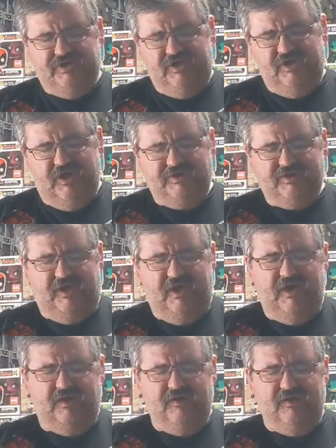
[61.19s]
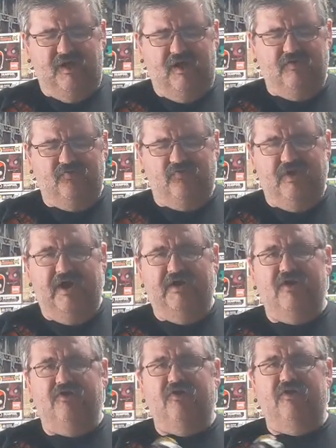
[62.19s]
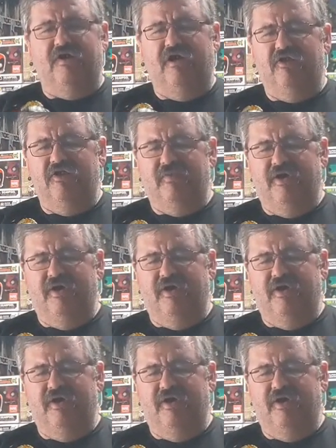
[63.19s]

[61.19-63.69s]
She actually had a lot of red on her hair in the